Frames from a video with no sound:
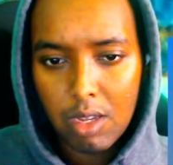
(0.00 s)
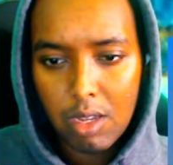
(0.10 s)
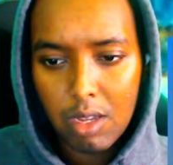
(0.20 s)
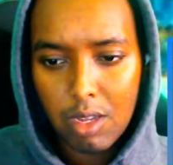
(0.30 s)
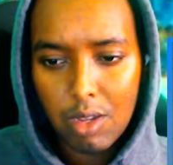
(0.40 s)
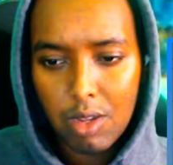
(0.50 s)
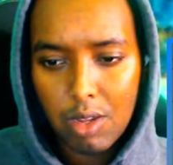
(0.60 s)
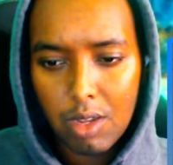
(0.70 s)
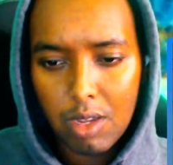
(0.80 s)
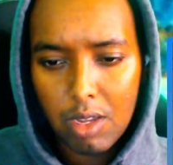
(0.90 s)

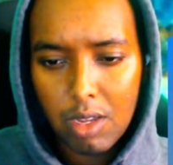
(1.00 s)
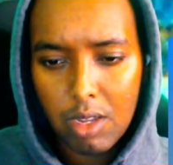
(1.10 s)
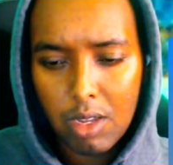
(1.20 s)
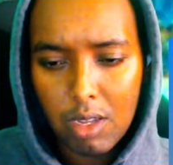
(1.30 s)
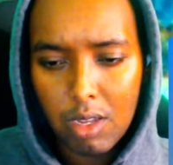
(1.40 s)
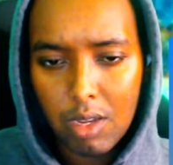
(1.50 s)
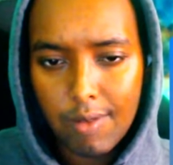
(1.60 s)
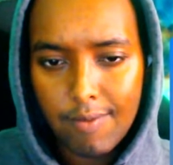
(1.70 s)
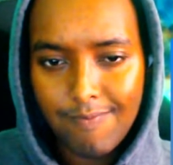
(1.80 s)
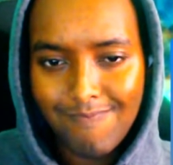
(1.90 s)

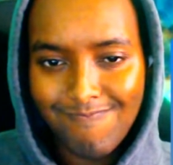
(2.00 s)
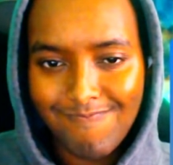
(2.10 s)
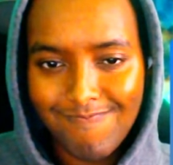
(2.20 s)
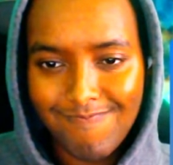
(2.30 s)
(silence)